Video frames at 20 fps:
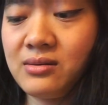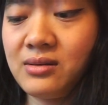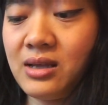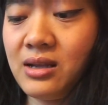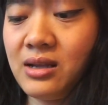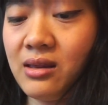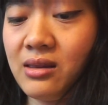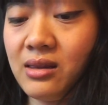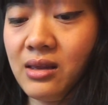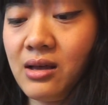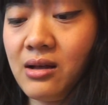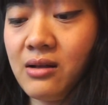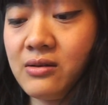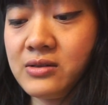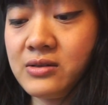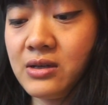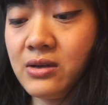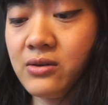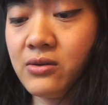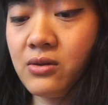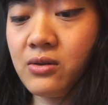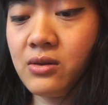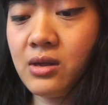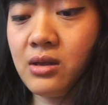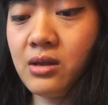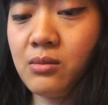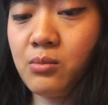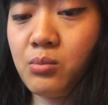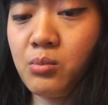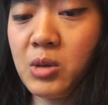anything else other
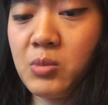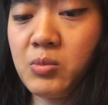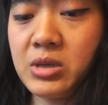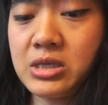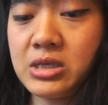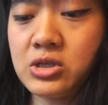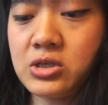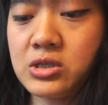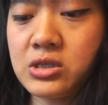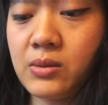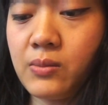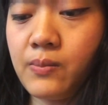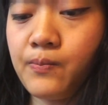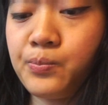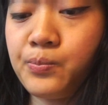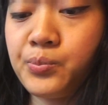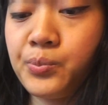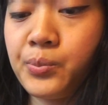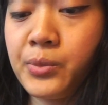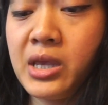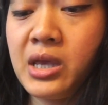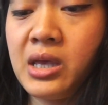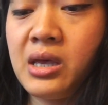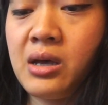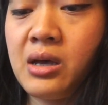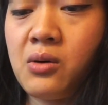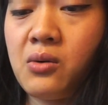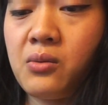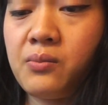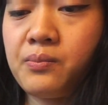than maybe just some
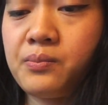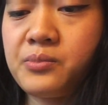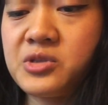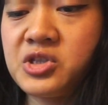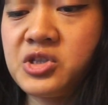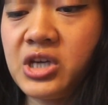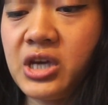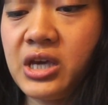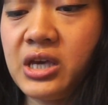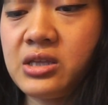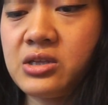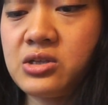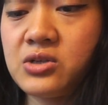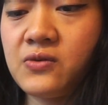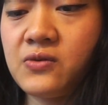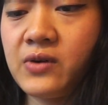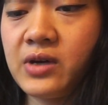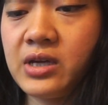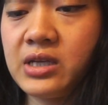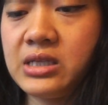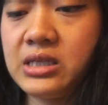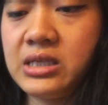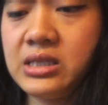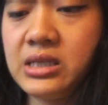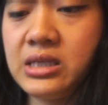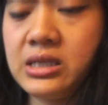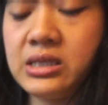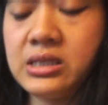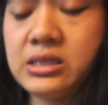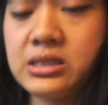change if I need
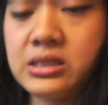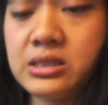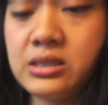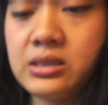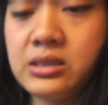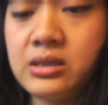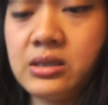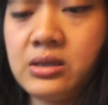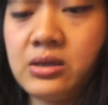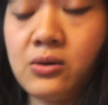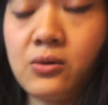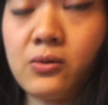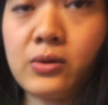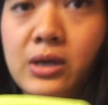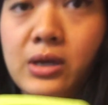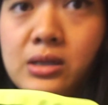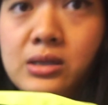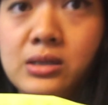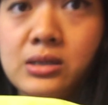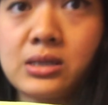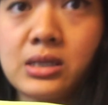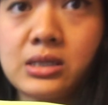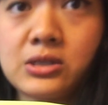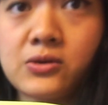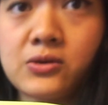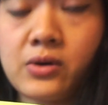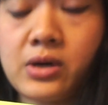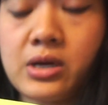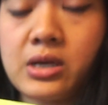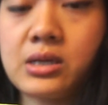it. Oh, that's
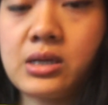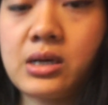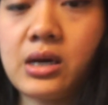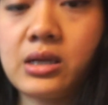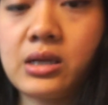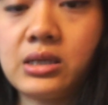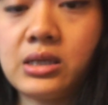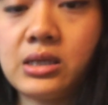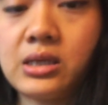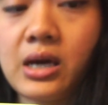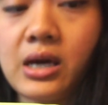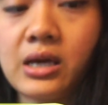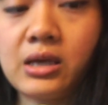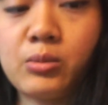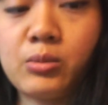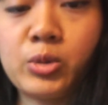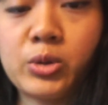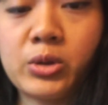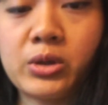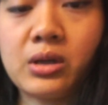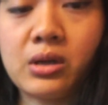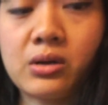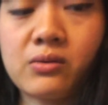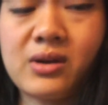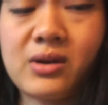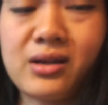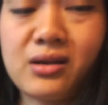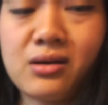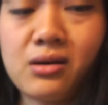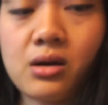great. I can put a
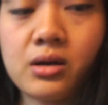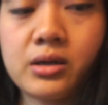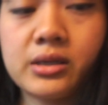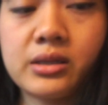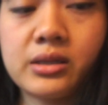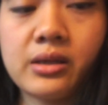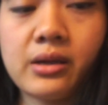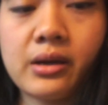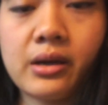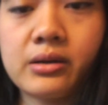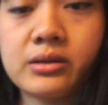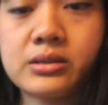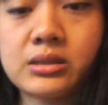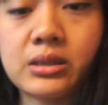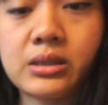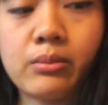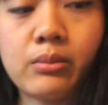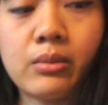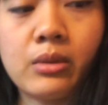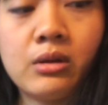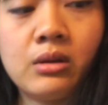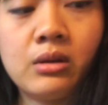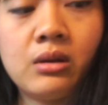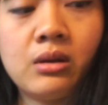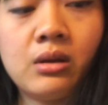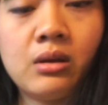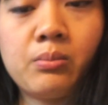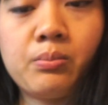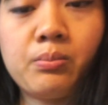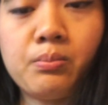credit card in there, some
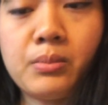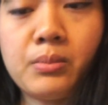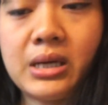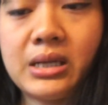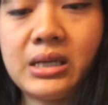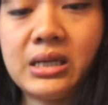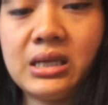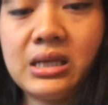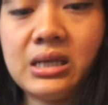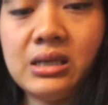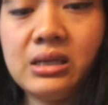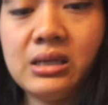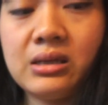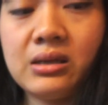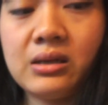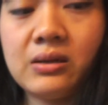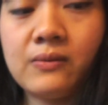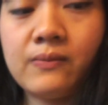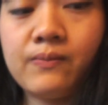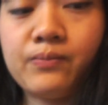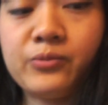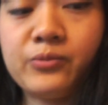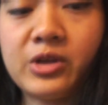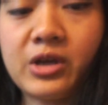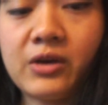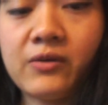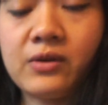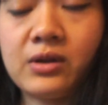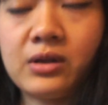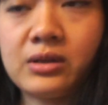money,
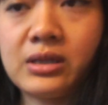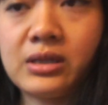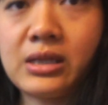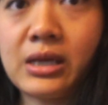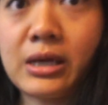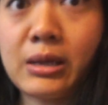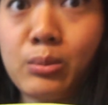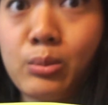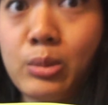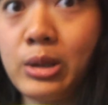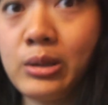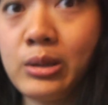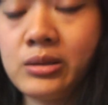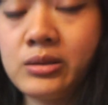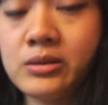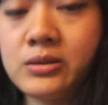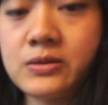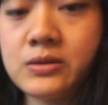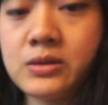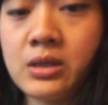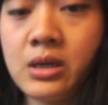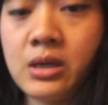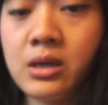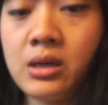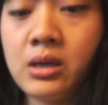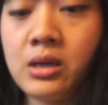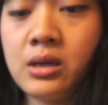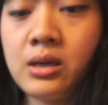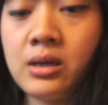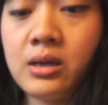definitely like bills,
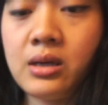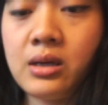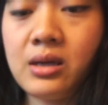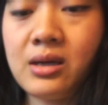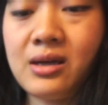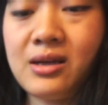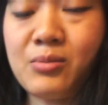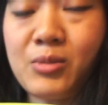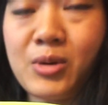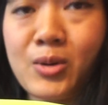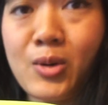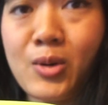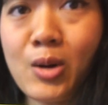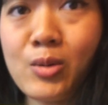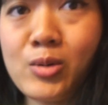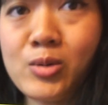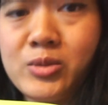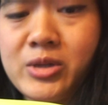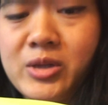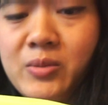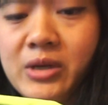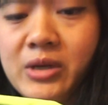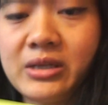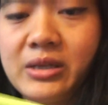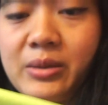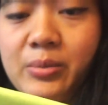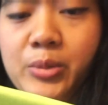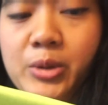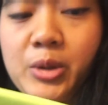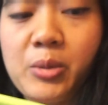and probably my
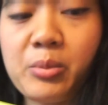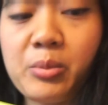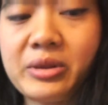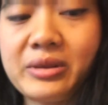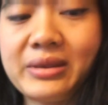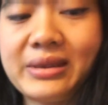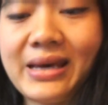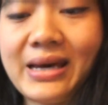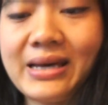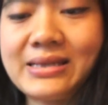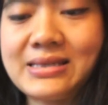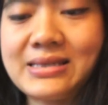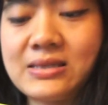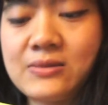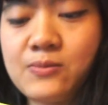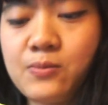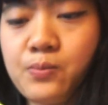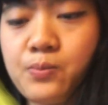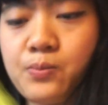lip balm, but that's